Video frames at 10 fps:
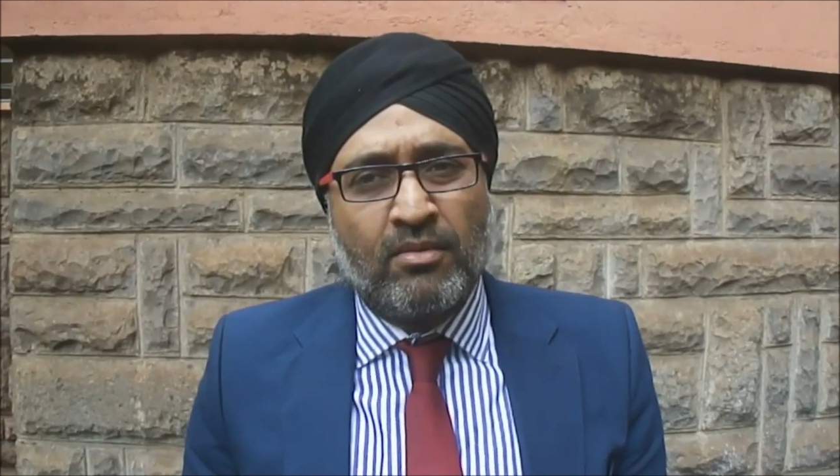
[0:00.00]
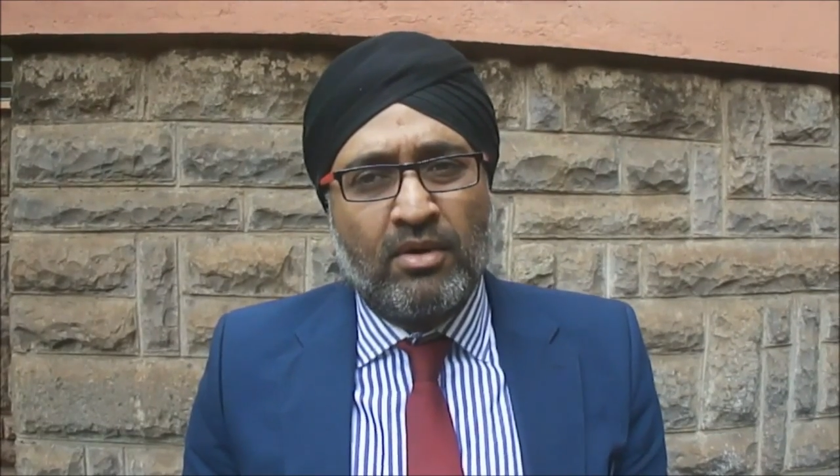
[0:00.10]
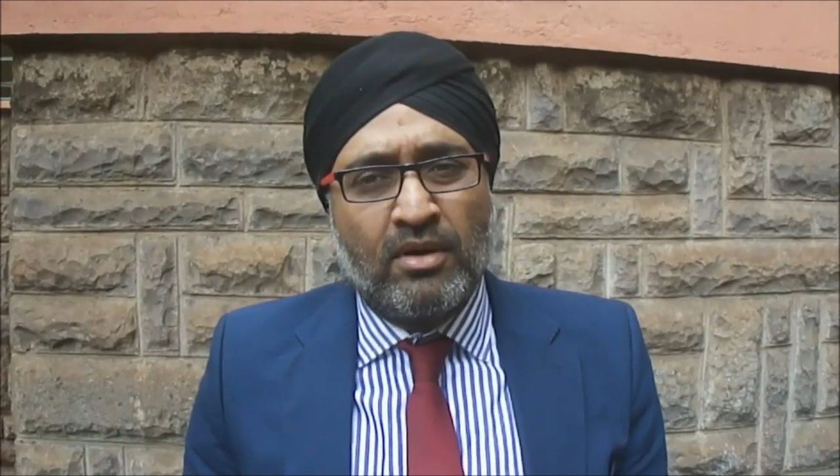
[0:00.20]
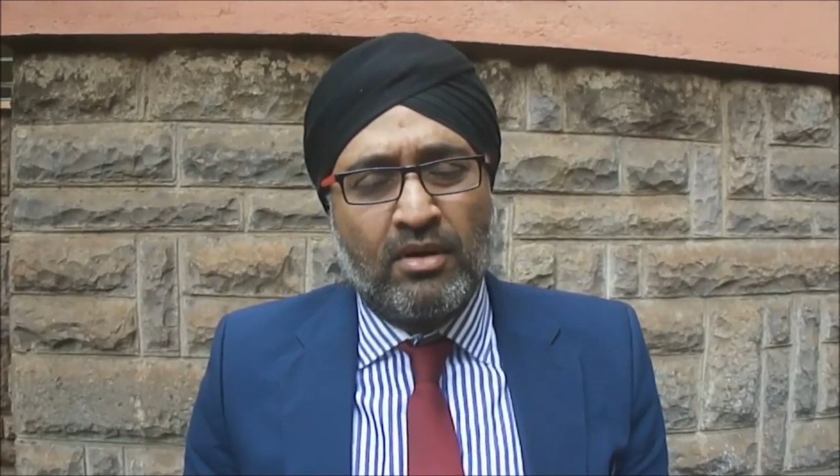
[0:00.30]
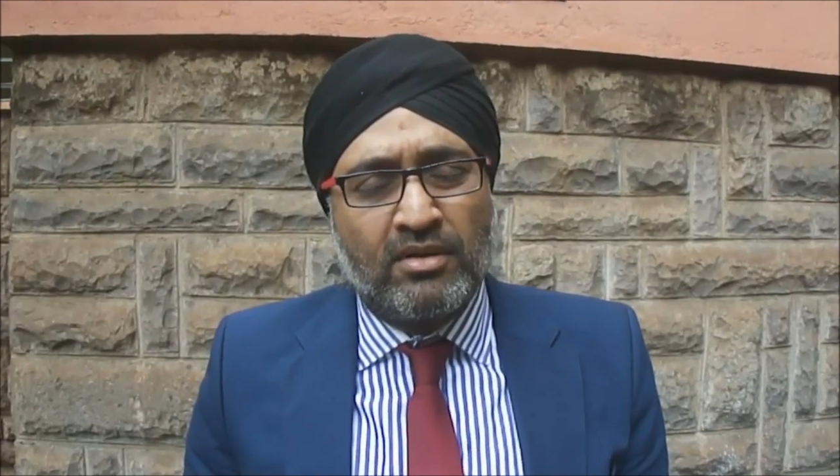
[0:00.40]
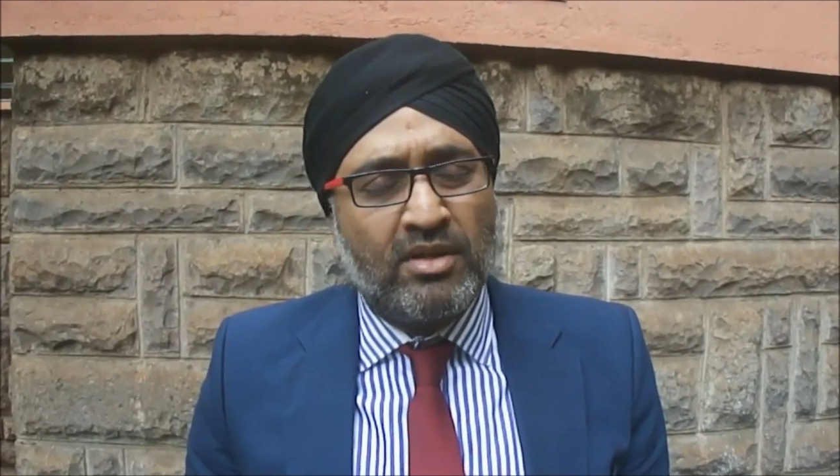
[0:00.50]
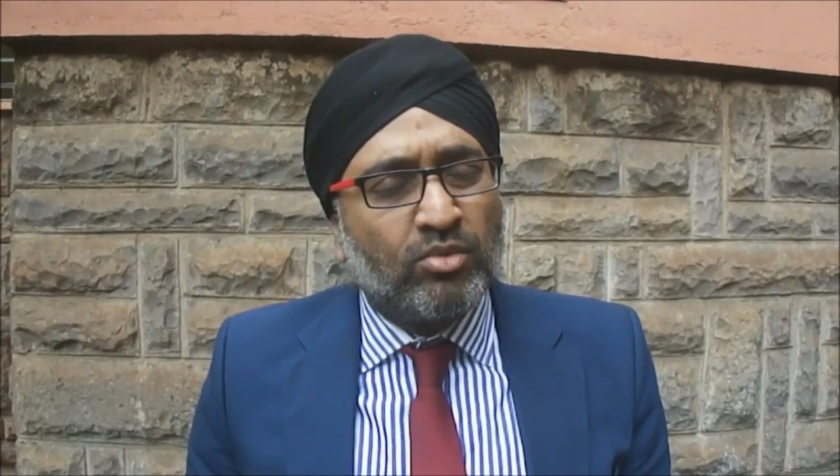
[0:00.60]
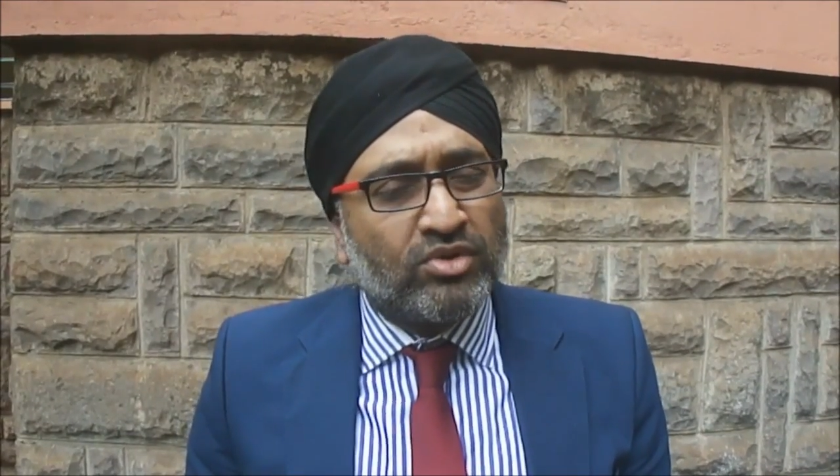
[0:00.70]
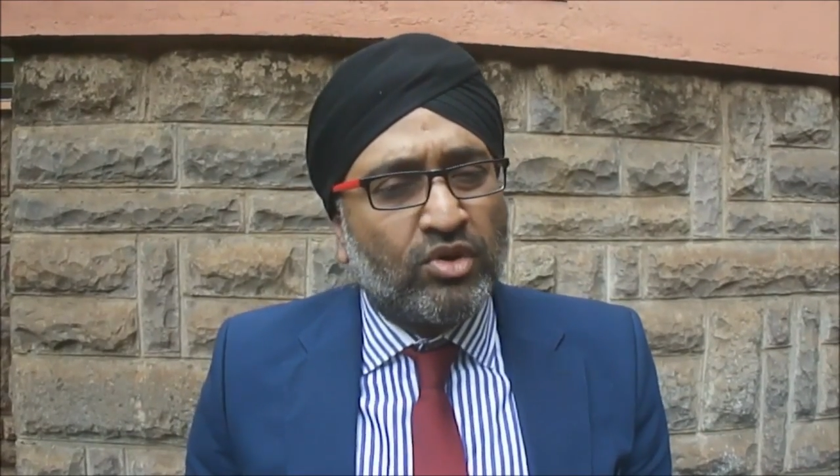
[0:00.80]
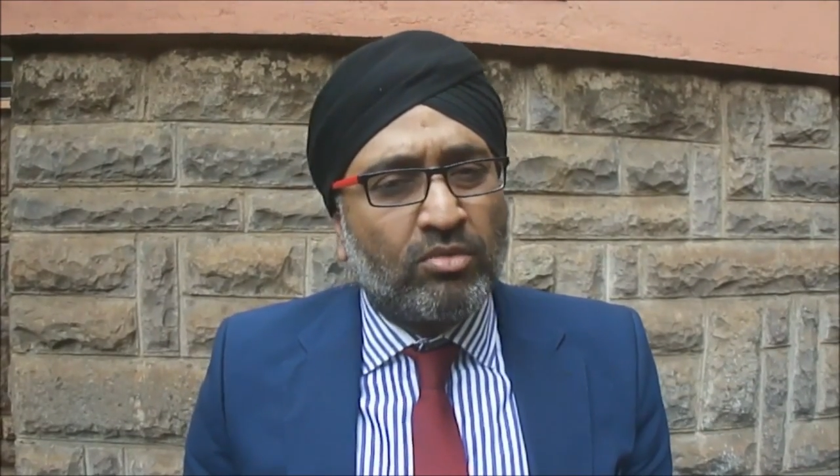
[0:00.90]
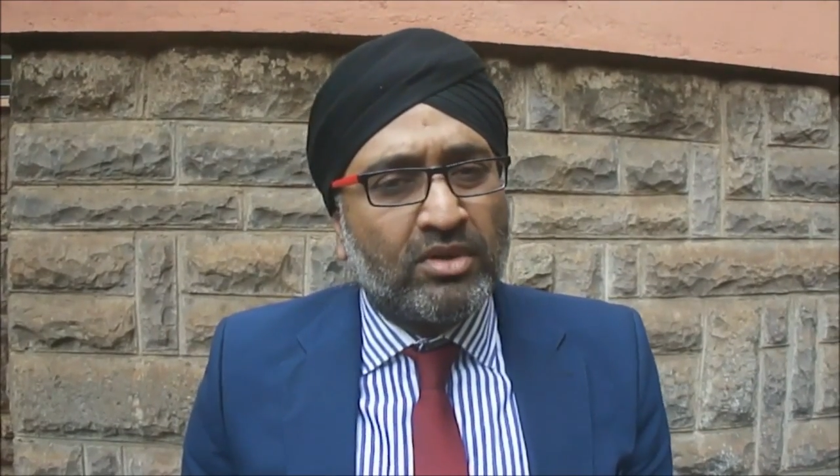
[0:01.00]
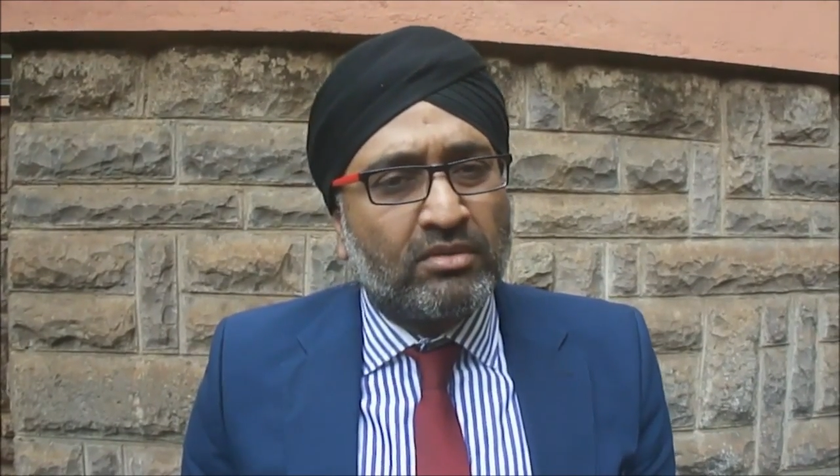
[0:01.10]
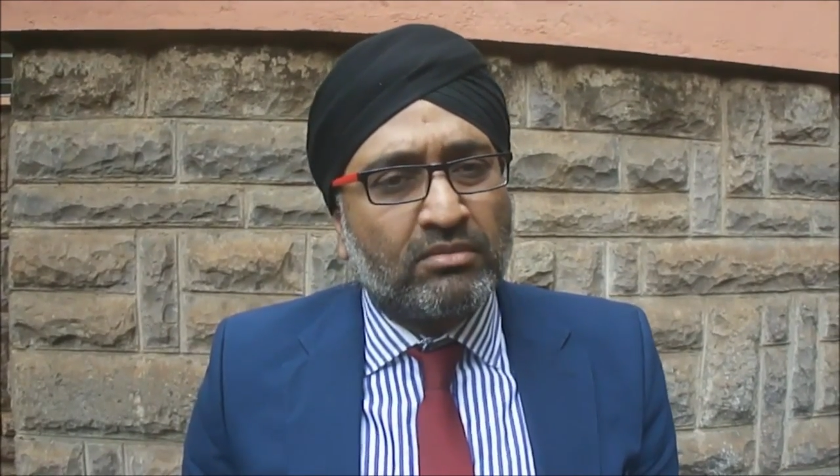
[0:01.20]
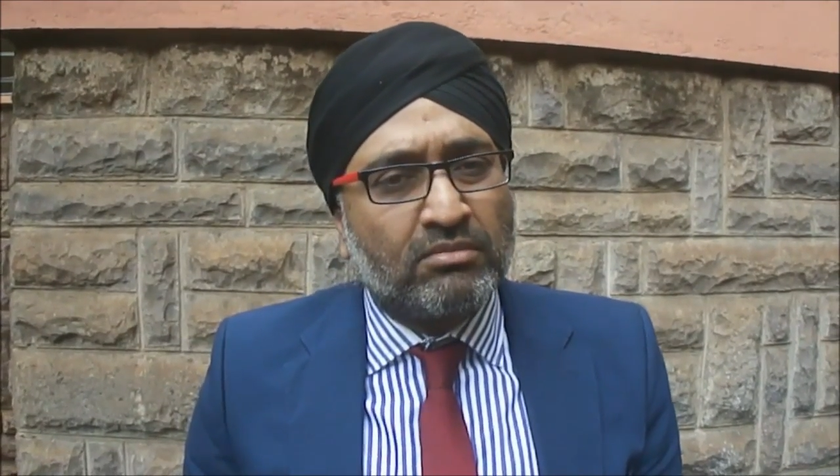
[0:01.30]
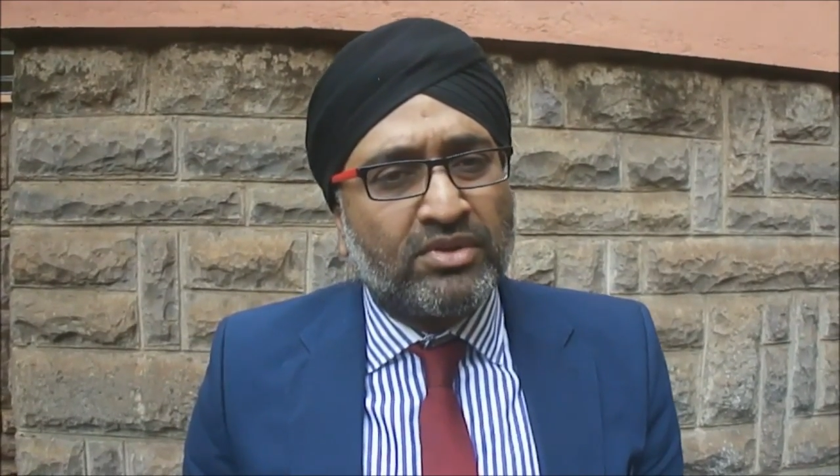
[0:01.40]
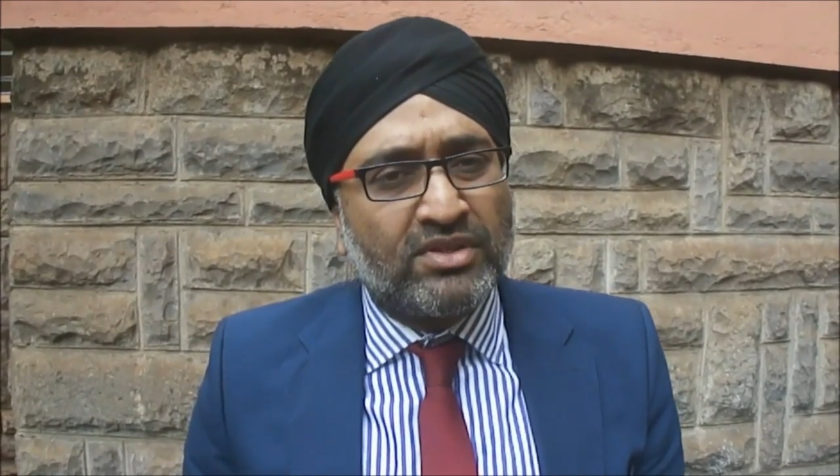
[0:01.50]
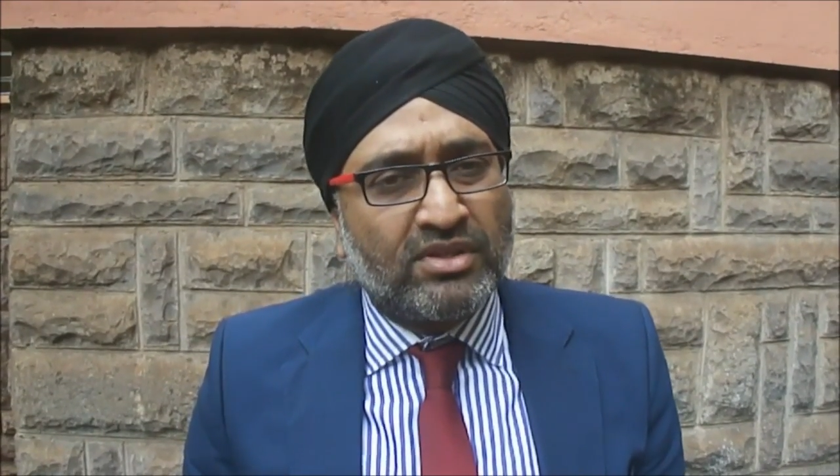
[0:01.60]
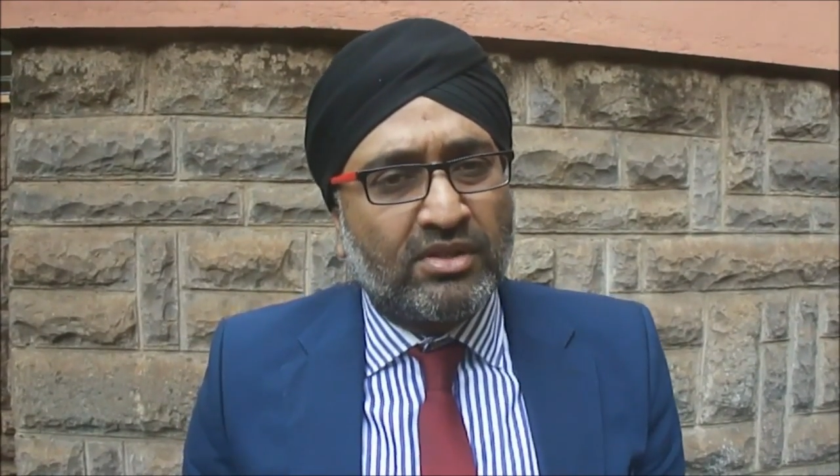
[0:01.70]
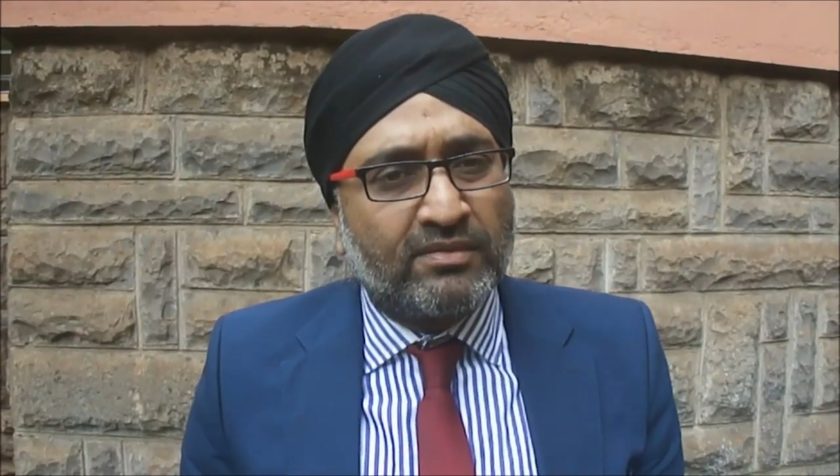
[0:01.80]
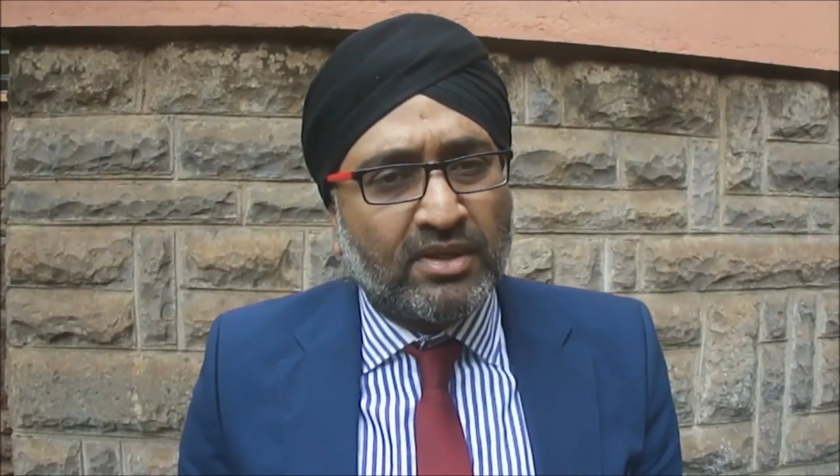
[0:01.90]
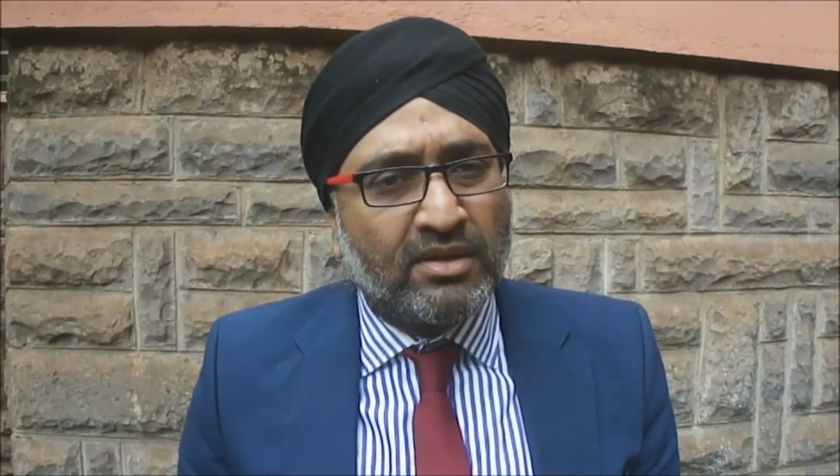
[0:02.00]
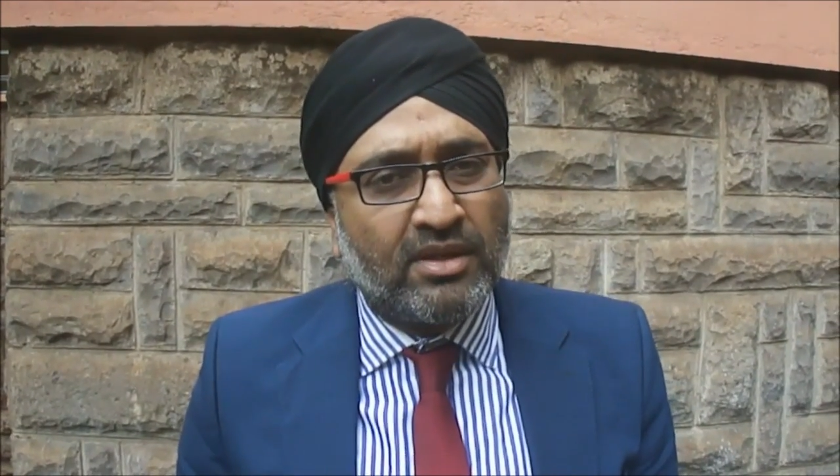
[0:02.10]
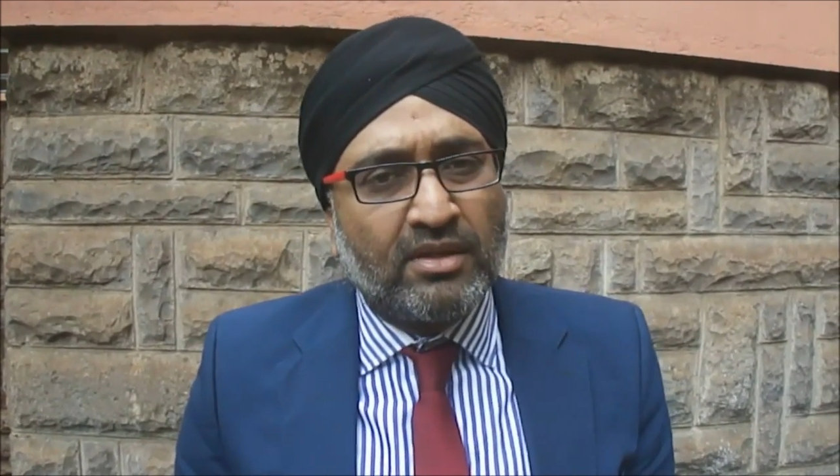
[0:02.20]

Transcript: uh, the most common procedure I've done